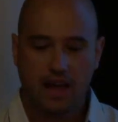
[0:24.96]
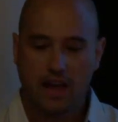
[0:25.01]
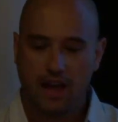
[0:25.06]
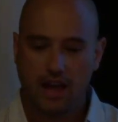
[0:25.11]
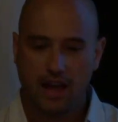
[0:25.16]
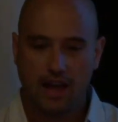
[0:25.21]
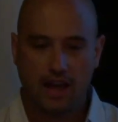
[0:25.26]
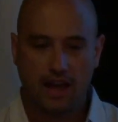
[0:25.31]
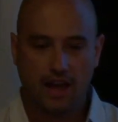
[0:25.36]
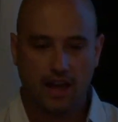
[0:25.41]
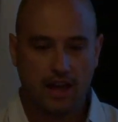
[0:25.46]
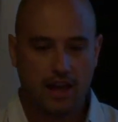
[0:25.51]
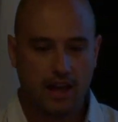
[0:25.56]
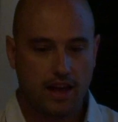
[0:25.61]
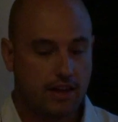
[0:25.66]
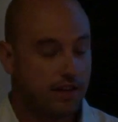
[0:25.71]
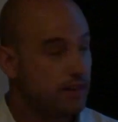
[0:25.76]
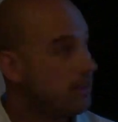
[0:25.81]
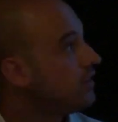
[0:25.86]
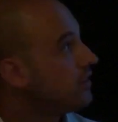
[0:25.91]

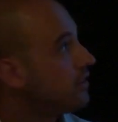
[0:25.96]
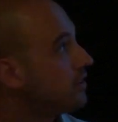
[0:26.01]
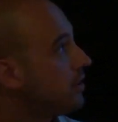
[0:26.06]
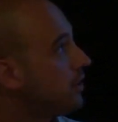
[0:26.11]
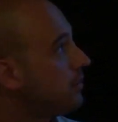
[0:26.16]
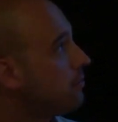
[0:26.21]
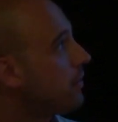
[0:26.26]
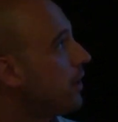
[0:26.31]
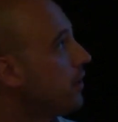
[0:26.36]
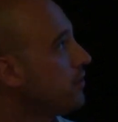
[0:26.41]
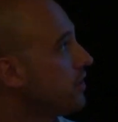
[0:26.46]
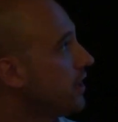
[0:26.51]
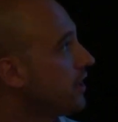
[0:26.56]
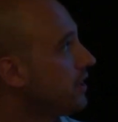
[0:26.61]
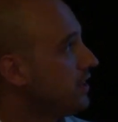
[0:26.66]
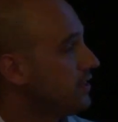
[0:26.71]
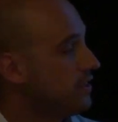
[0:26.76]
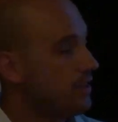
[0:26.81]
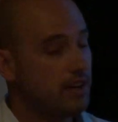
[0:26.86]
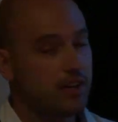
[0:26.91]
Uh, this project
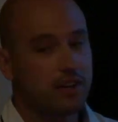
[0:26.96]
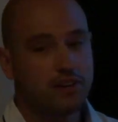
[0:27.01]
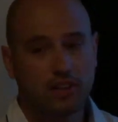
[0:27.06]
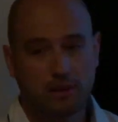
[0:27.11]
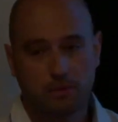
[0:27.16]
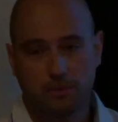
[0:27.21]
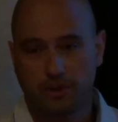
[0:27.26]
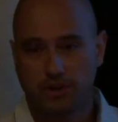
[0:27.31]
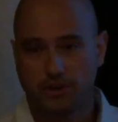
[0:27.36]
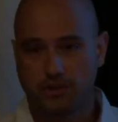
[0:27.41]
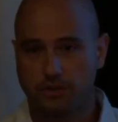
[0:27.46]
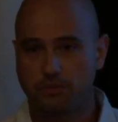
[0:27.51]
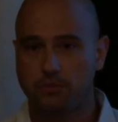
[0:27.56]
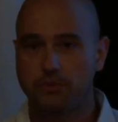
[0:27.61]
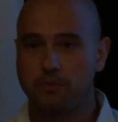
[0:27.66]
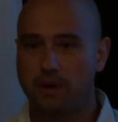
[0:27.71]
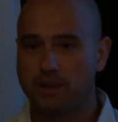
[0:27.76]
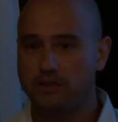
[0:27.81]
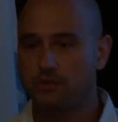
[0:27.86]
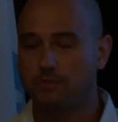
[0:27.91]
is done in collaboration with
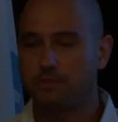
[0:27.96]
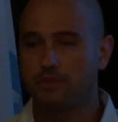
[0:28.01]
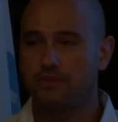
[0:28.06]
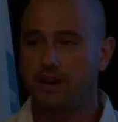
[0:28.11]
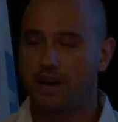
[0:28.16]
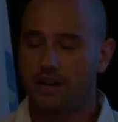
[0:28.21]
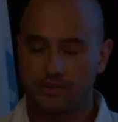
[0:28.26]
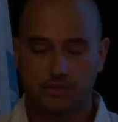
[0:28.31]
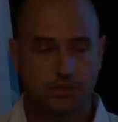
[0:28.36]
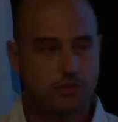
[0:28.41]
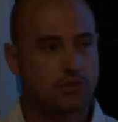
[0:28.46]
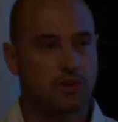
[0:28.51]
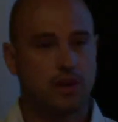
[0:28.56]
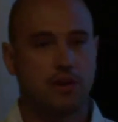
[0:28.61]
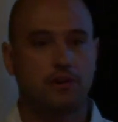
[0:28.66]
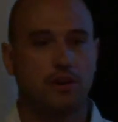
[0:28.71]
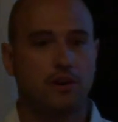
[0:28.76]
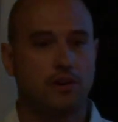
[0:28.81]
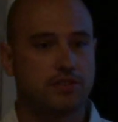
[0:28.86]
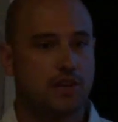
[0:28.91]
my supervisor,
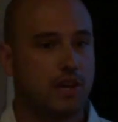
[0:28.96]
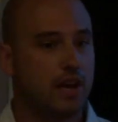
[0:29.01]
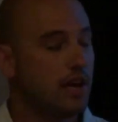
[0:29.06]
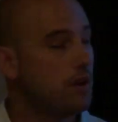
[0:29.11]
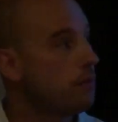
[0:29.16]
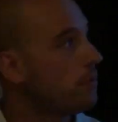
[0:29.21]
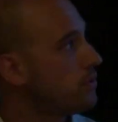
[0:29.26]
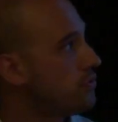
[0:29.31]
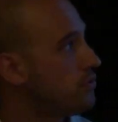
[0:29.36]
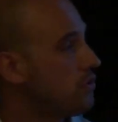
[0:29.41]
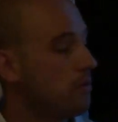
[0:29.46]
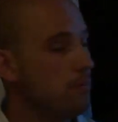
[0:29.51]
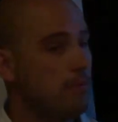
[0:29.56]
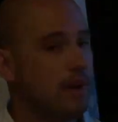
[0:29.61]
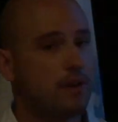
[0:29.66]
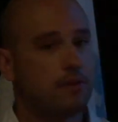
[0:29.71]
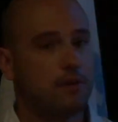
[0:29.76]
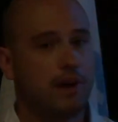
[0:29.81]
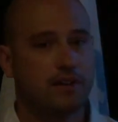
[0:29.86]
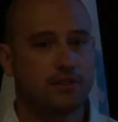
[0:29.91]
João Rosa, and with John
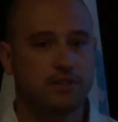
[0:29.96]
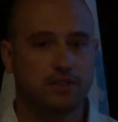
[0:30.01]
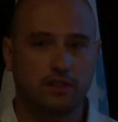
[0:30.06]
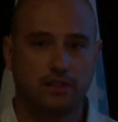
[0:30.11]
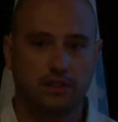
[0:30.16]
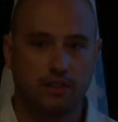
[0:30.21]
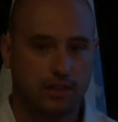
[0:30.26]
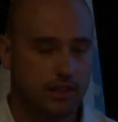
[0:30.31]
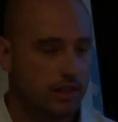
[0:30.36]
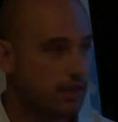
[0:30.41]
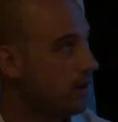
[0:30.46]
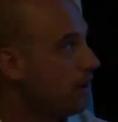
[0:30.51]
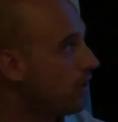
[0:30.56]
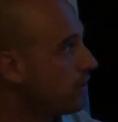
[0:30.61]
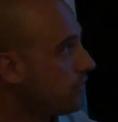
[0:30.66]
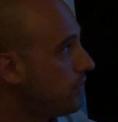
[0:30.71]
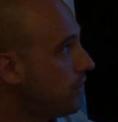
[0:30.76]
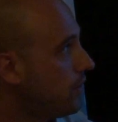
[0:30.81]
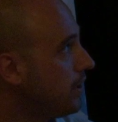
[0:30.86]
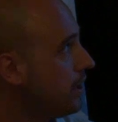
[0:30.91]
March-Russell in
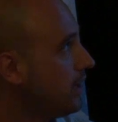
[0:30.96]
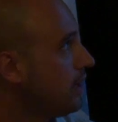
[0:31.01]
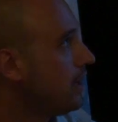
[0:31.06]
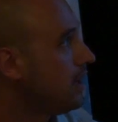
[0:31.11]
Oxford.